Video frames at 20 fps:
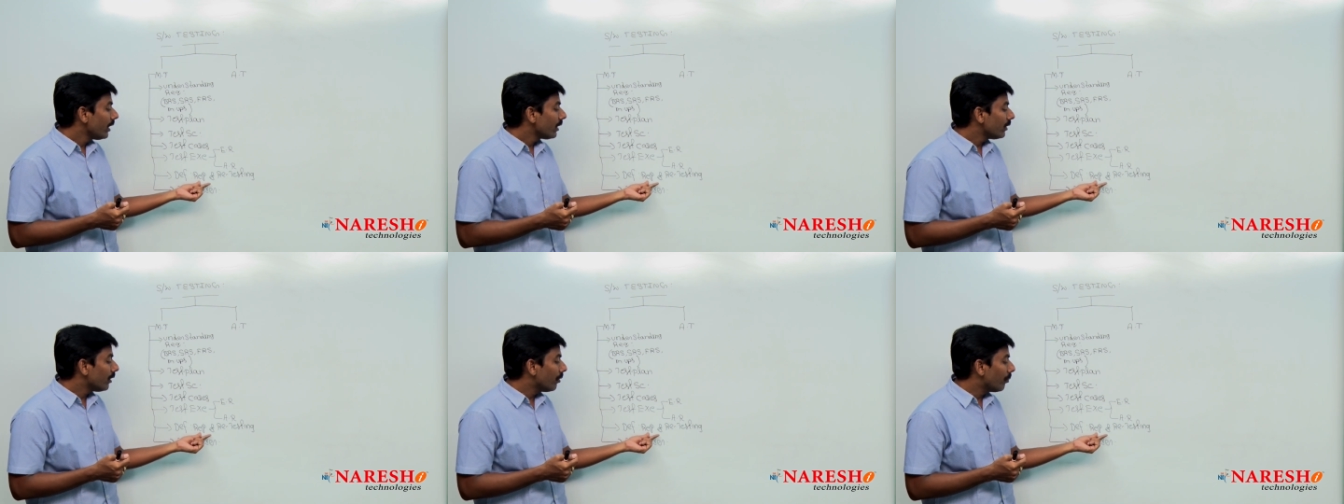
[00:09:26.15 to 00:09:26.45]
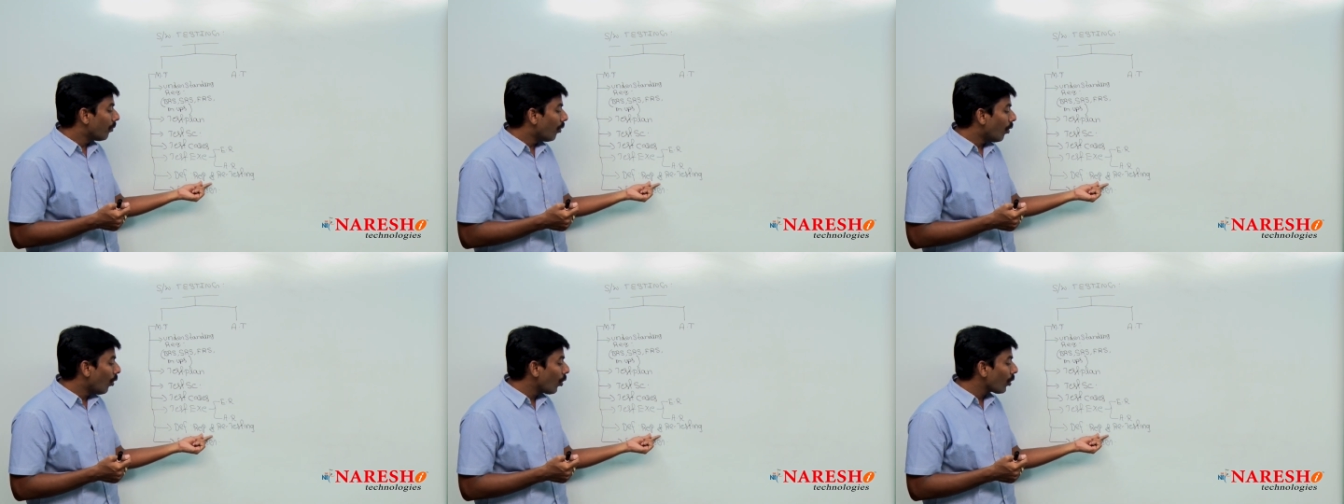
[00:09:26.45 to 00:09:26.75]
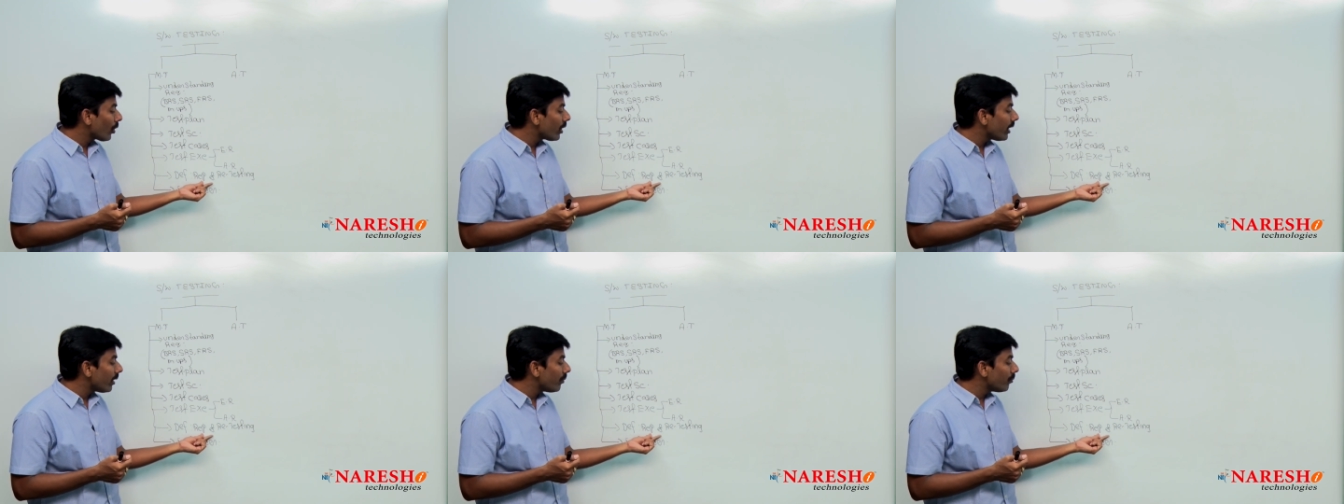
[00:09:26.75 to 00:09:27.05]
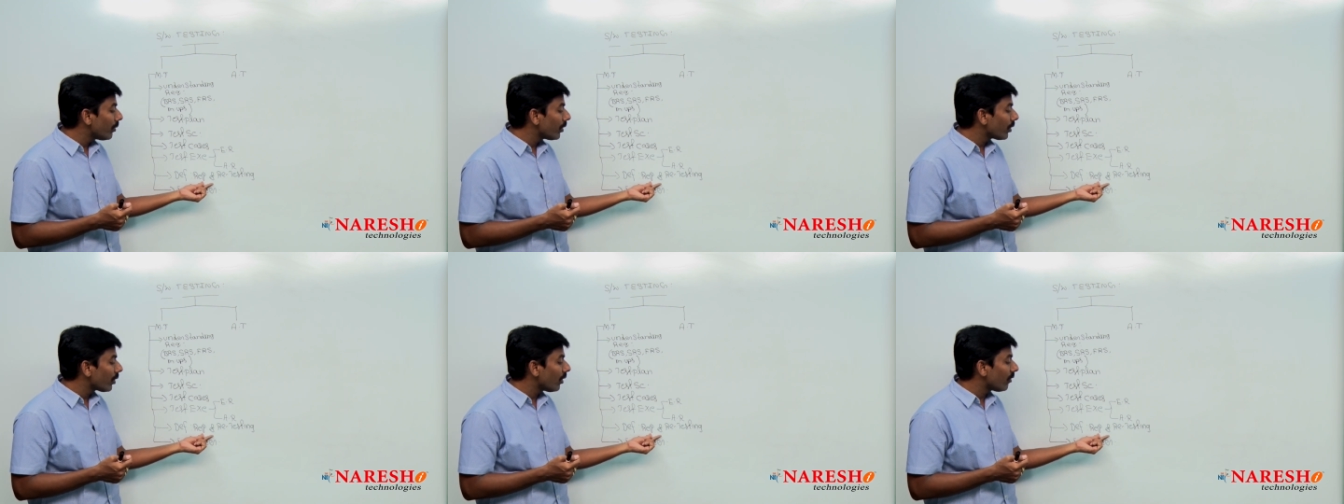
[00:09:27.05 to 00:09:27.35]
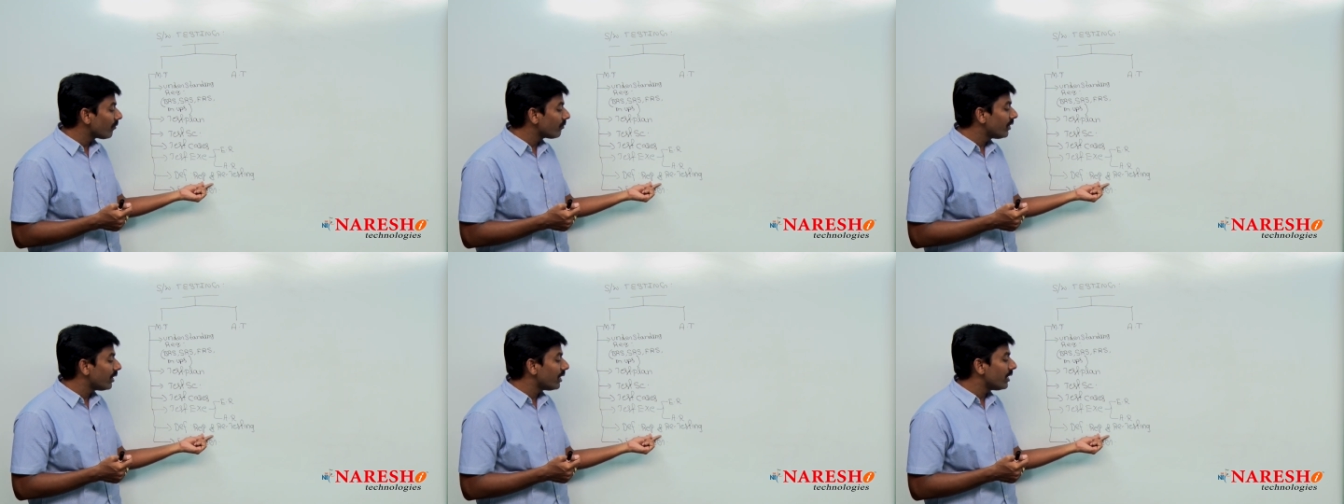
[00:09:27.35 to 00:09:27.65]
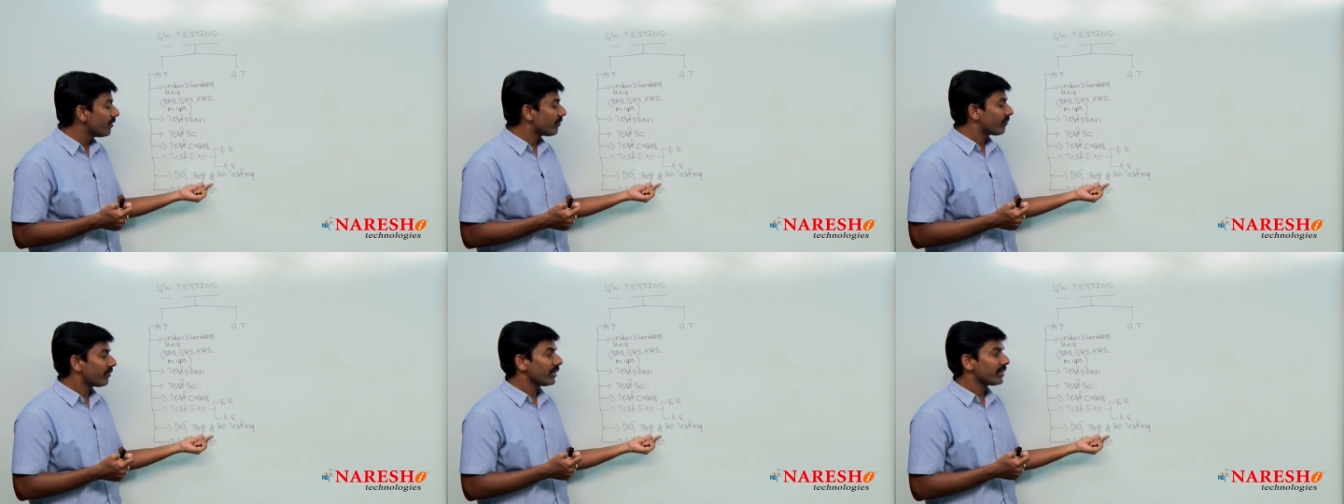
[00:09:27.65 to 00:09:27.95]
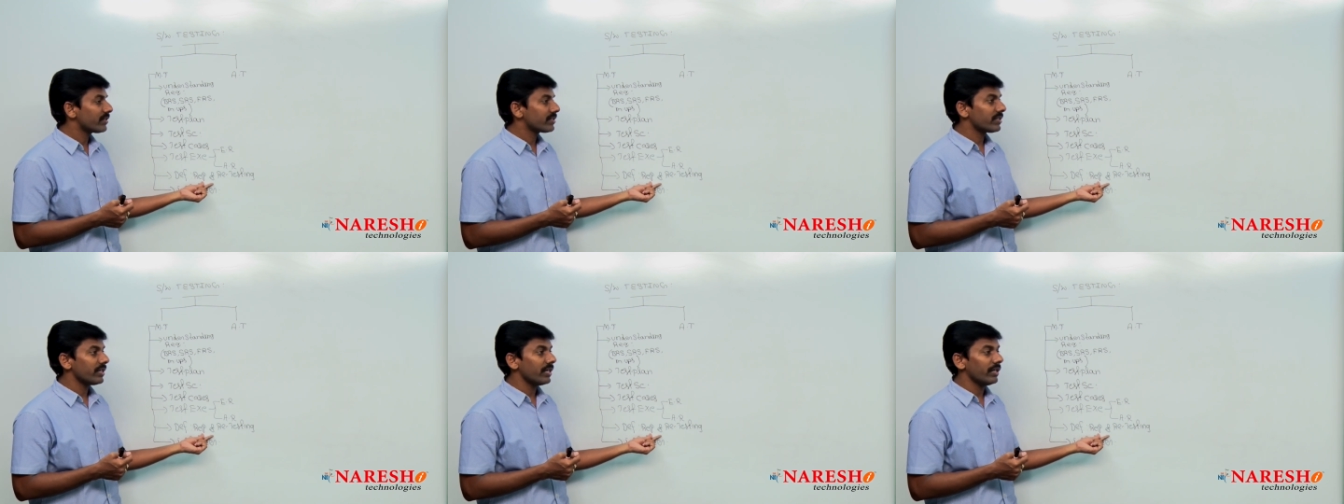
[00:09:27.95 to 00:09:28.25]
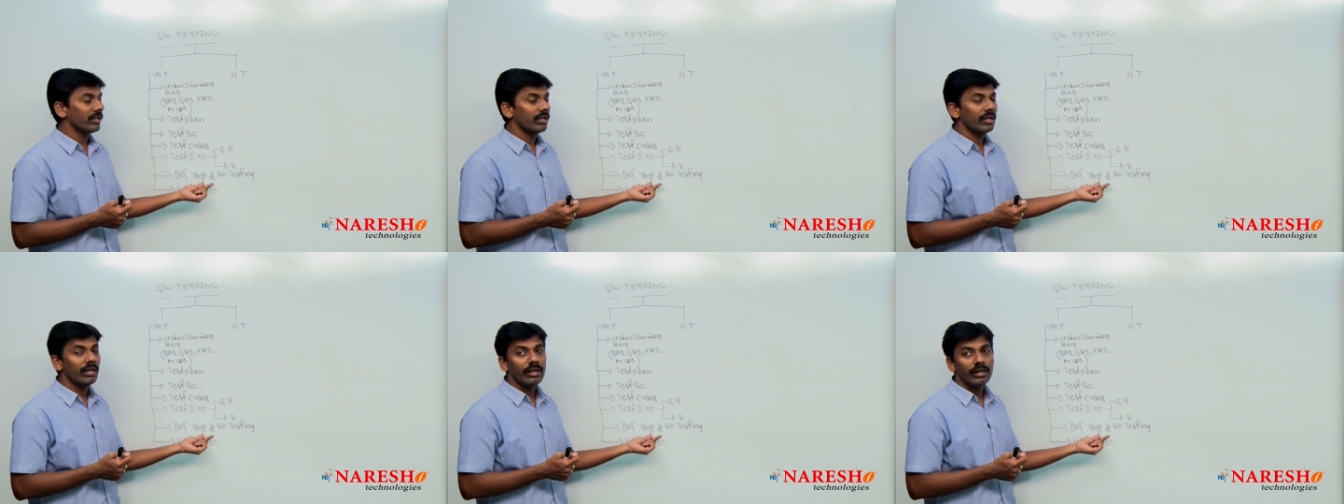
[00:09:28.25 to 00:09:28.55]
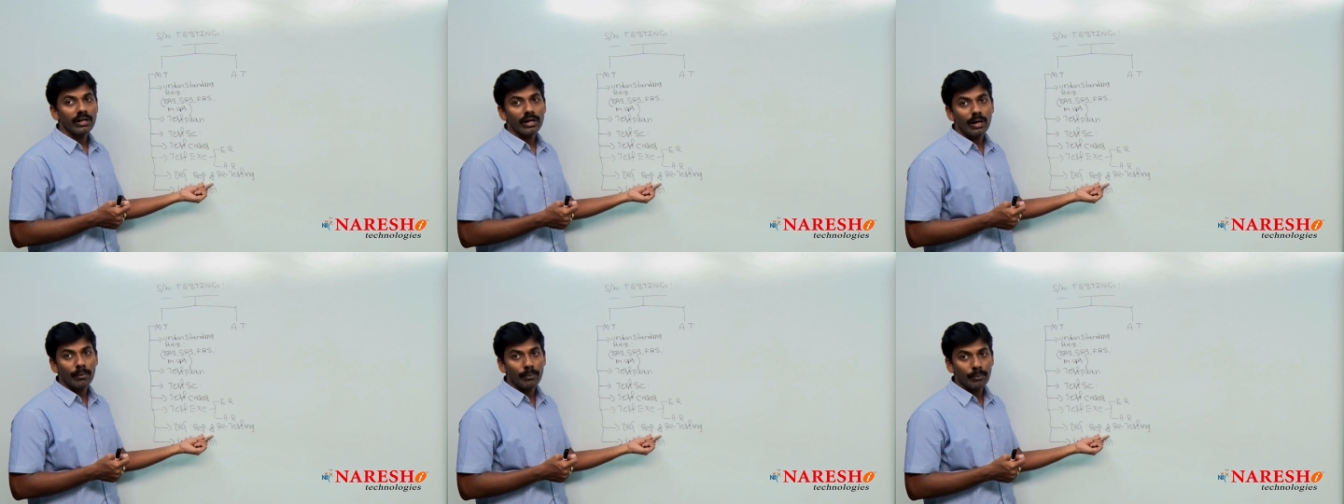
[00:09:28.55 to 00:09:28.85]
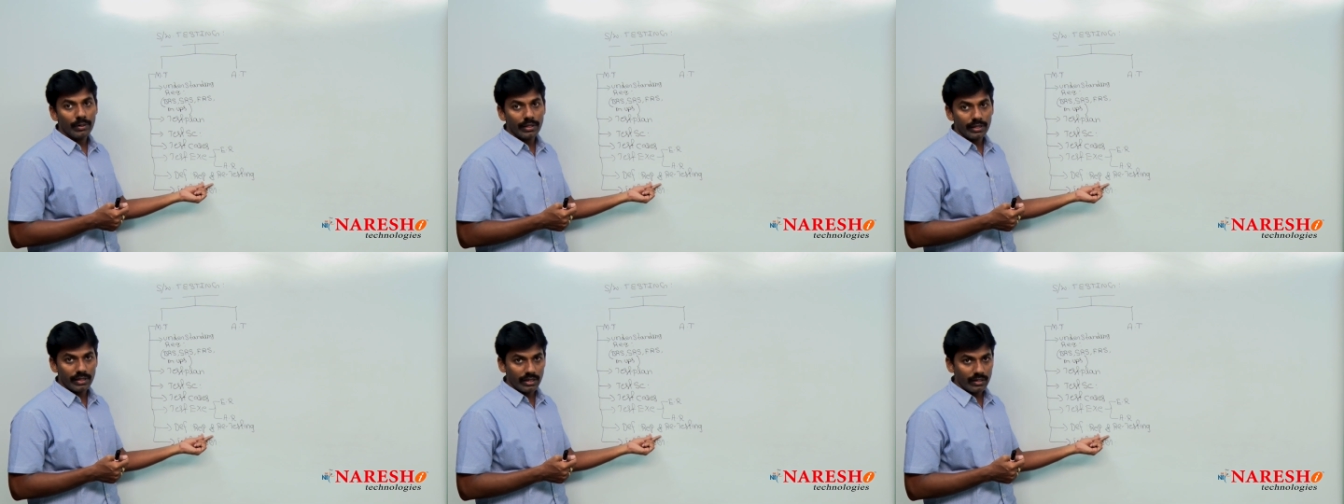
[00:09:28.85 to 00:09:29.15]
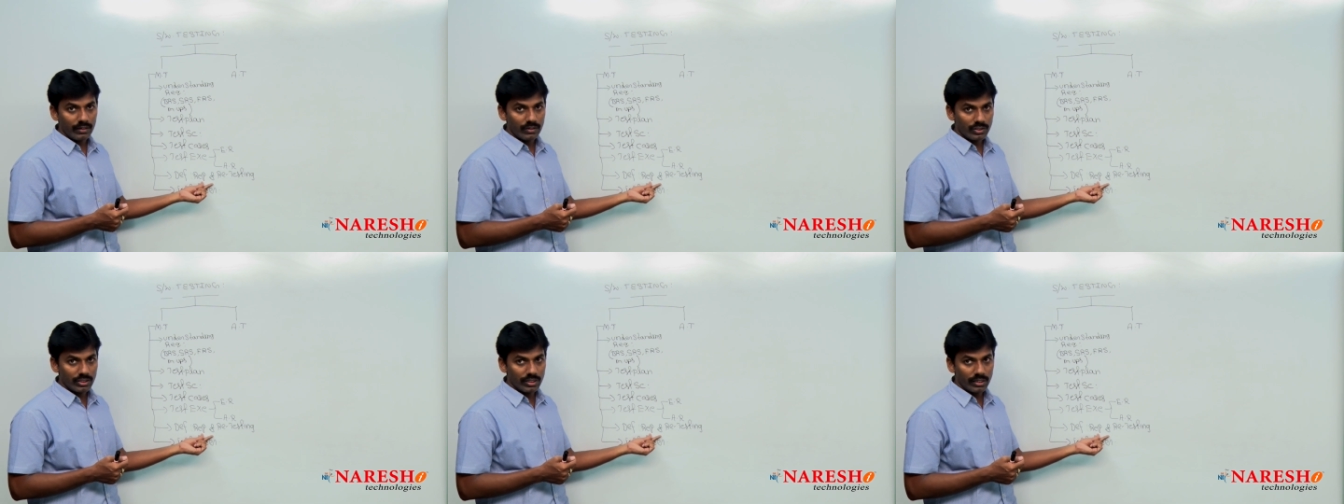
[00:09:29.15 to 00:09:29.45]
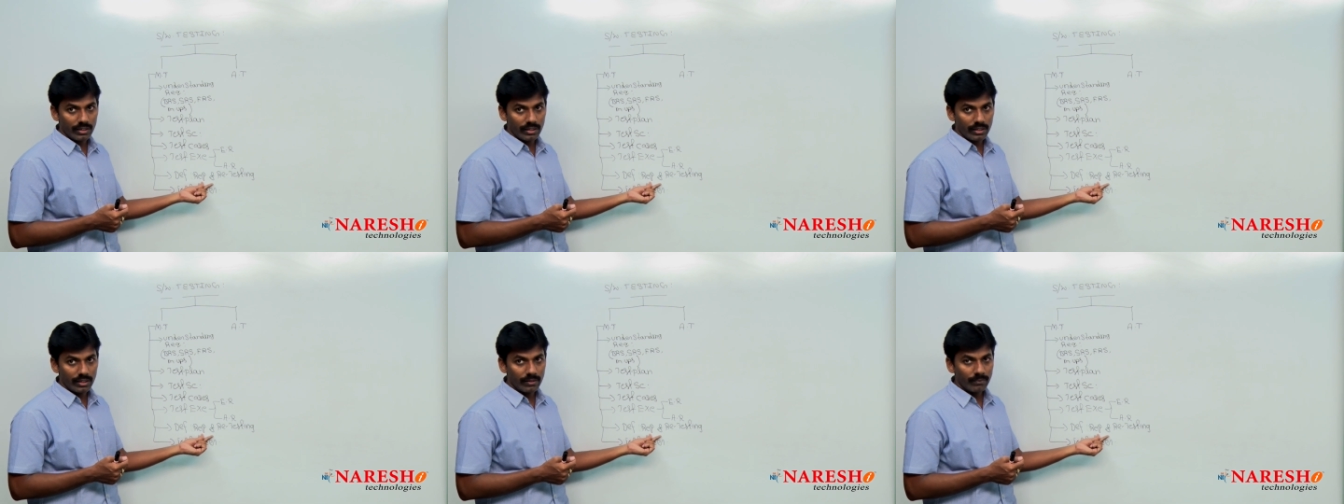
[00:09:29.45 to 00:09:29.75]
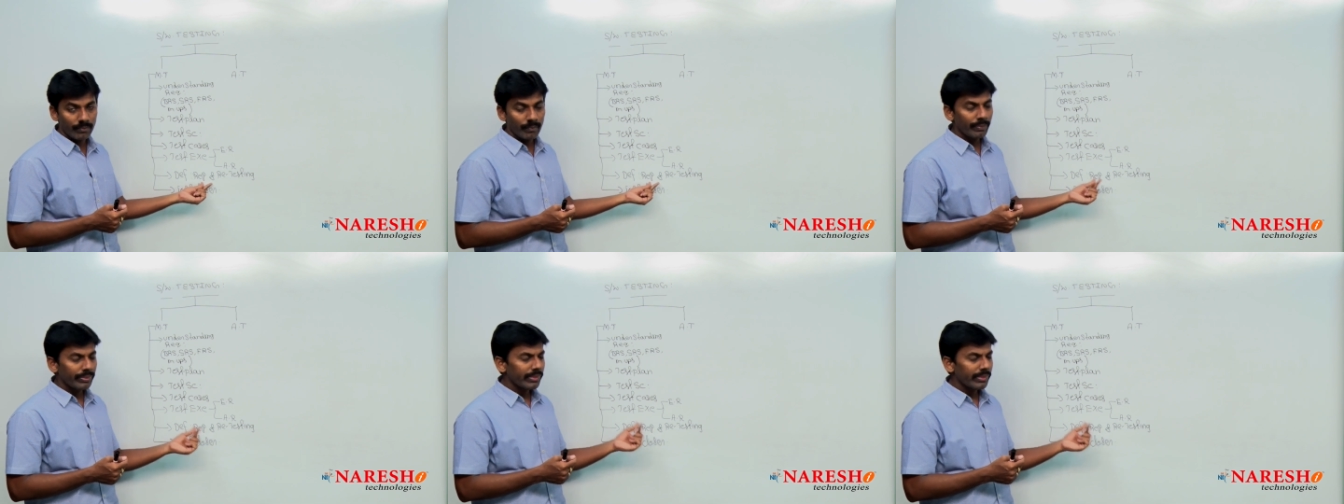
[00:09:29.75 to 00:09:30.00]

the more number of the defects in application here.